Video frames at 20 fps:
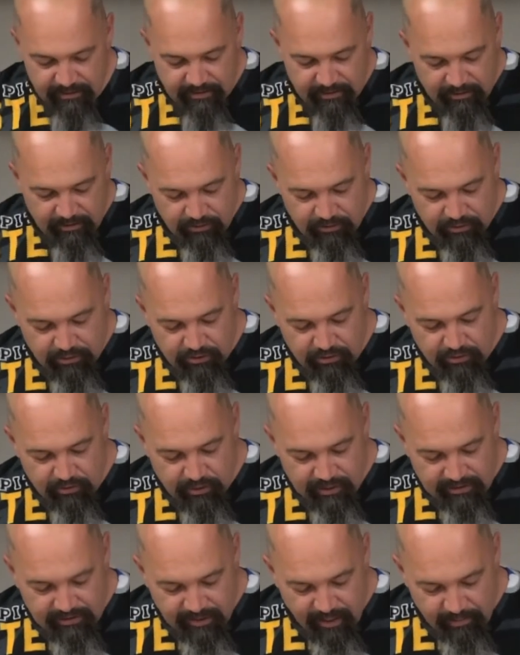You too,
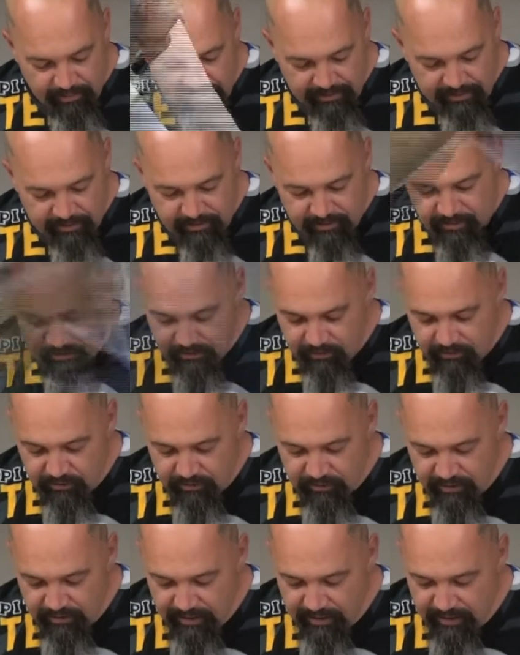and Dominic
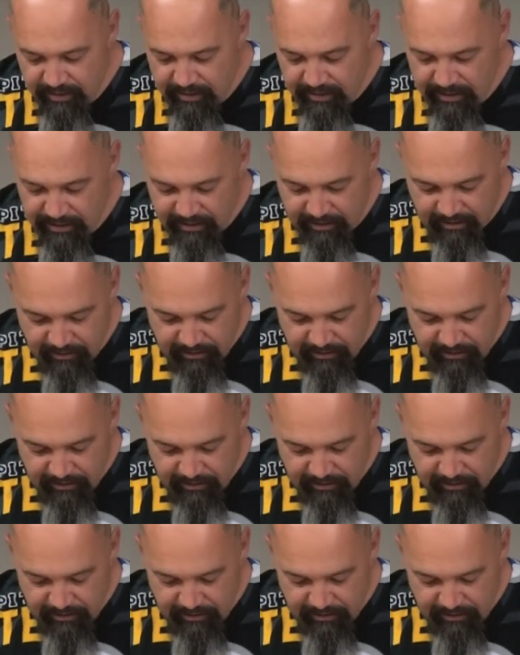Sue, and